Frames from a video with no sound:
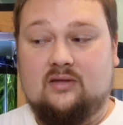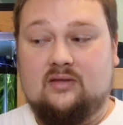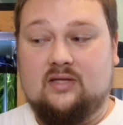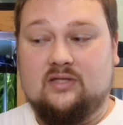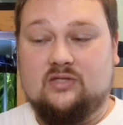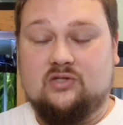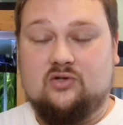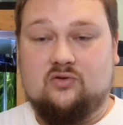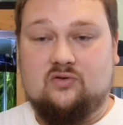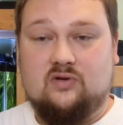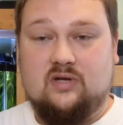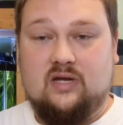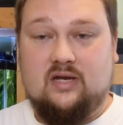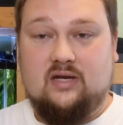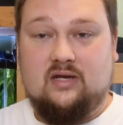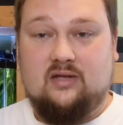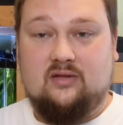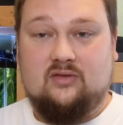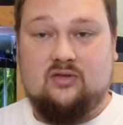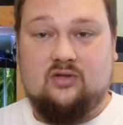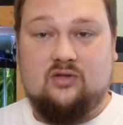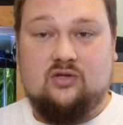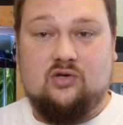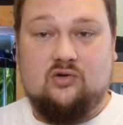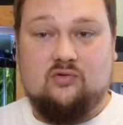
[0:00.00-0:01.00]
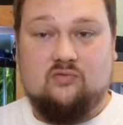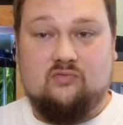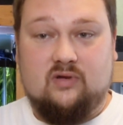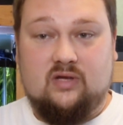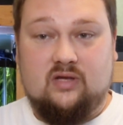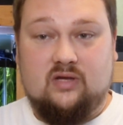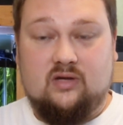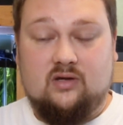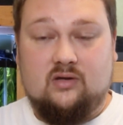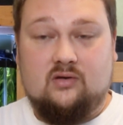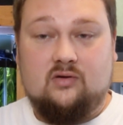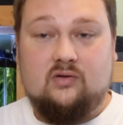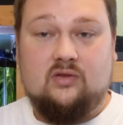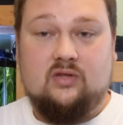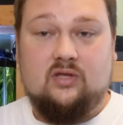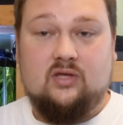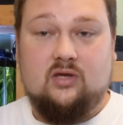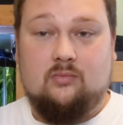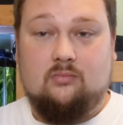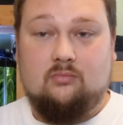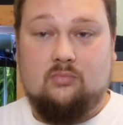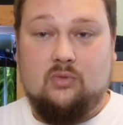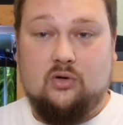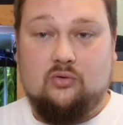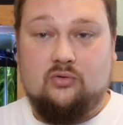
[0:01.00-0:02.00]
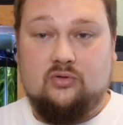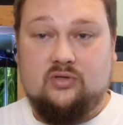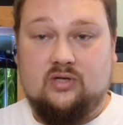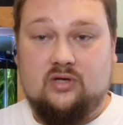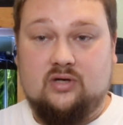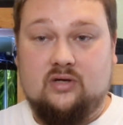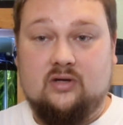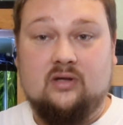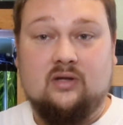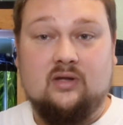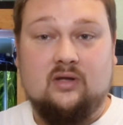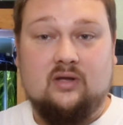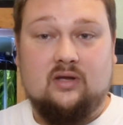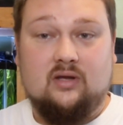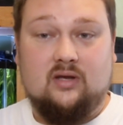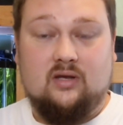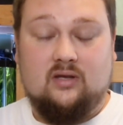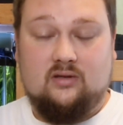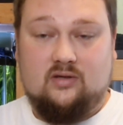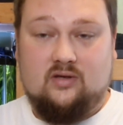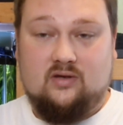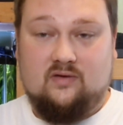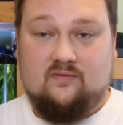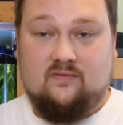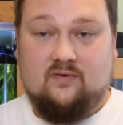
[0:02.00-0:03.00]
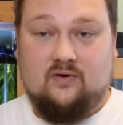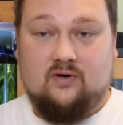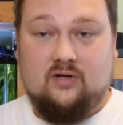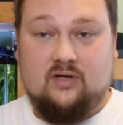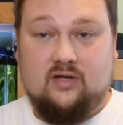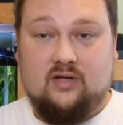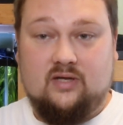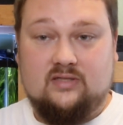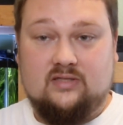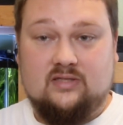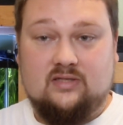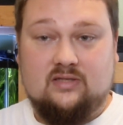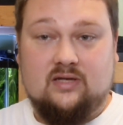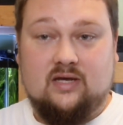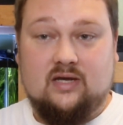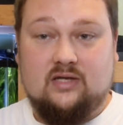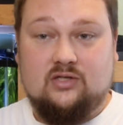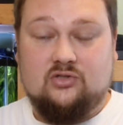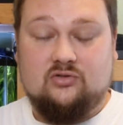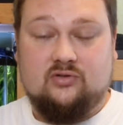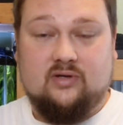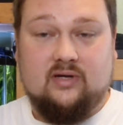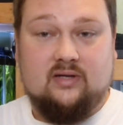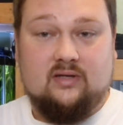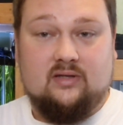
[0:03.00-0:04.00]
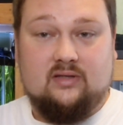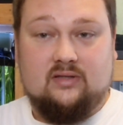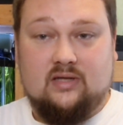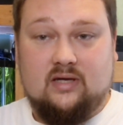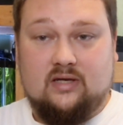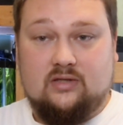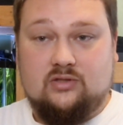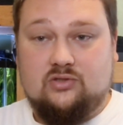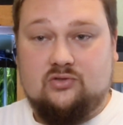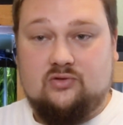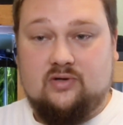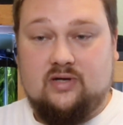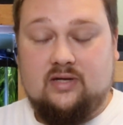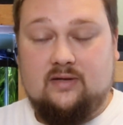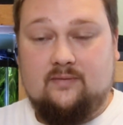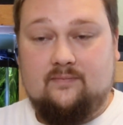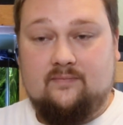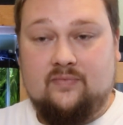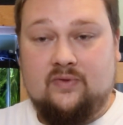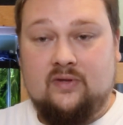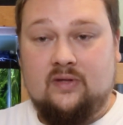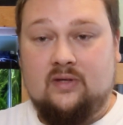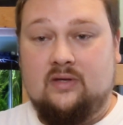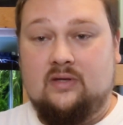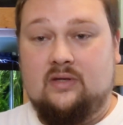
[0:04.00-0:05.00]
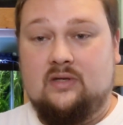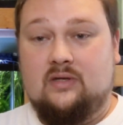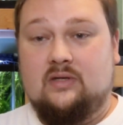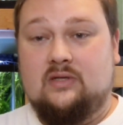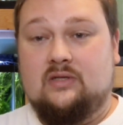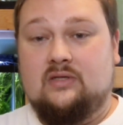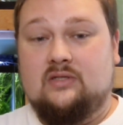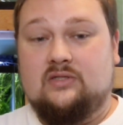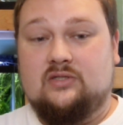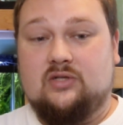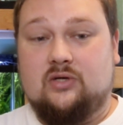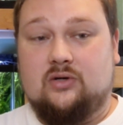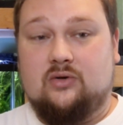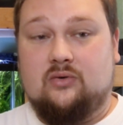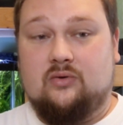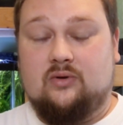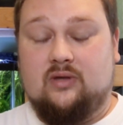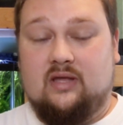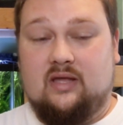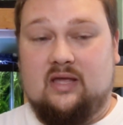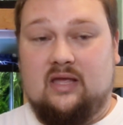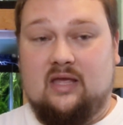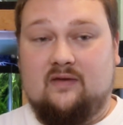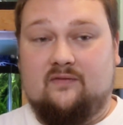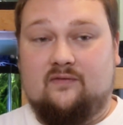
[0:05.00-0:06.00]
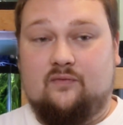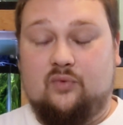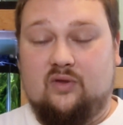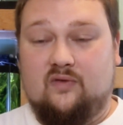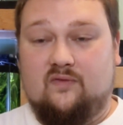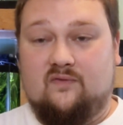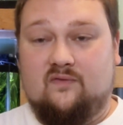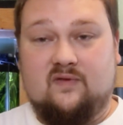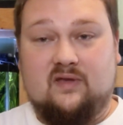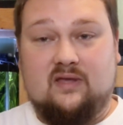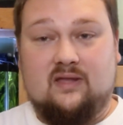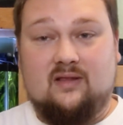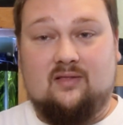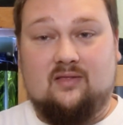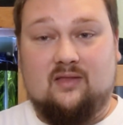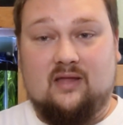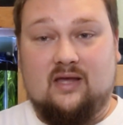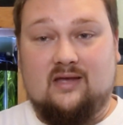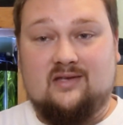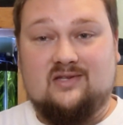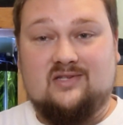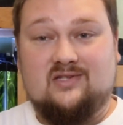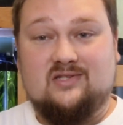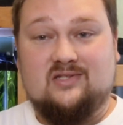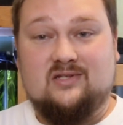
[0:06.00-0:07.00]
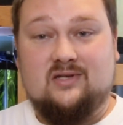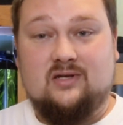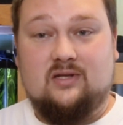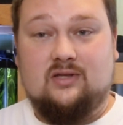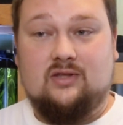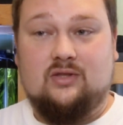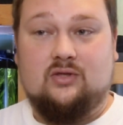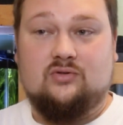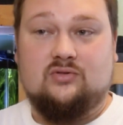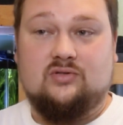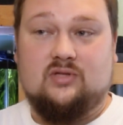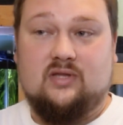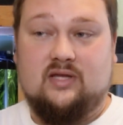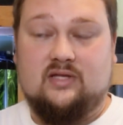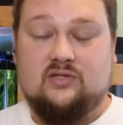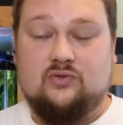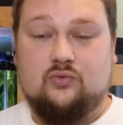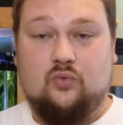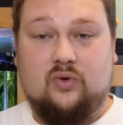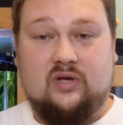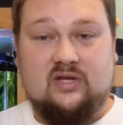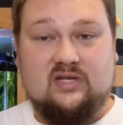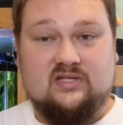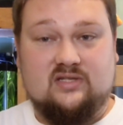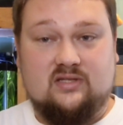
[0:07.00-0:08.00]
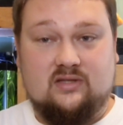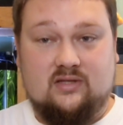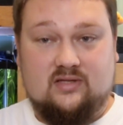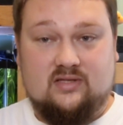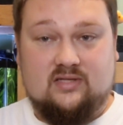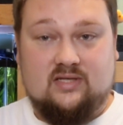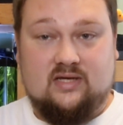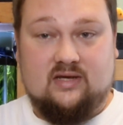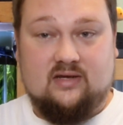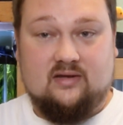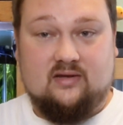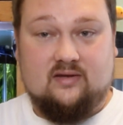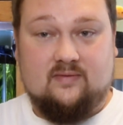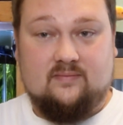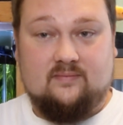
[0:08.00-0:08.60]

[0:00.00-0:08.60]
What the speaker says: that's creating the urea, the ammonia, converting it to nitrite and nitrate. So if we feed less, there's less waste in the tank.